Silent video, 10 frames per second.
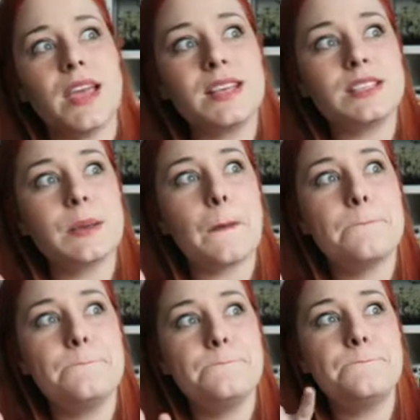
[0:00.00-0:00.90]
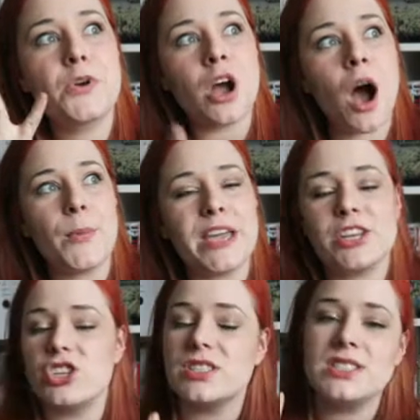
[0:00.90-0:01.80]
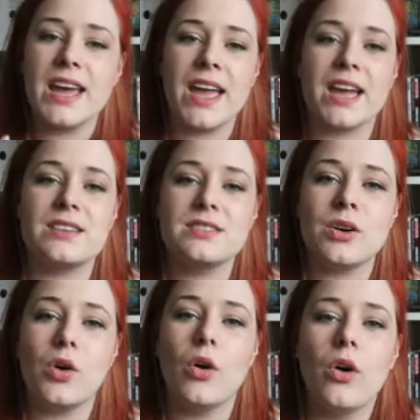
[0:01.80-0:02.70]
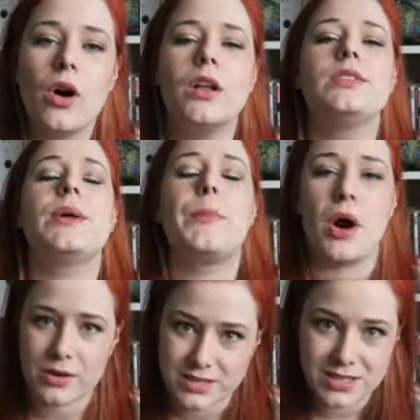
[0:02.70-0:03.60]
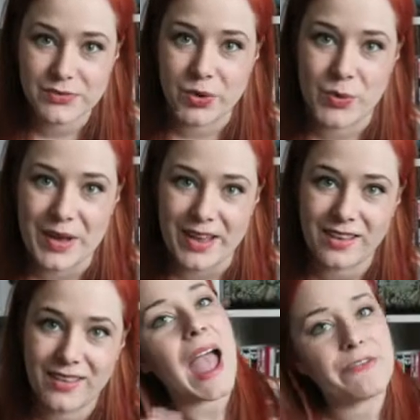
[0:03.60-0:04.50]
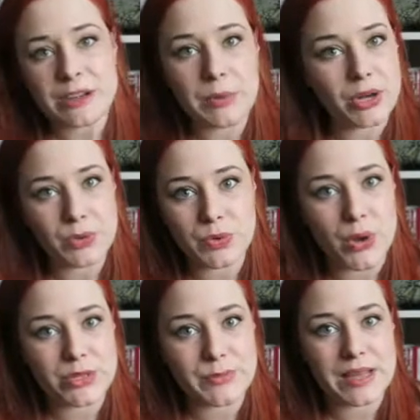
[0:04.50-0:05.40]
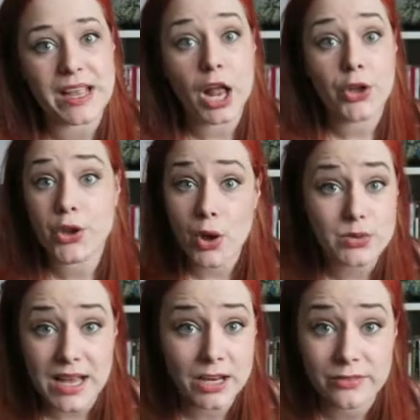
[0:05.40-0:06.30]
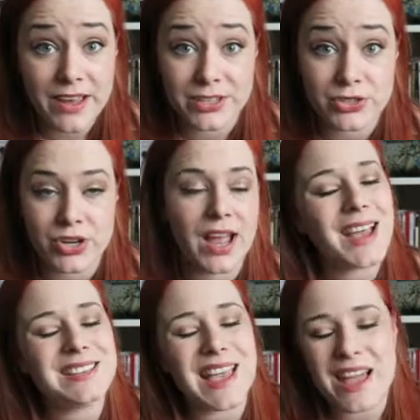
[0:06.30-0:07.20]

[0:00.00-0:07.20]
This comic just ticks all the boxes for me. Everybody who knows me knows I love history, and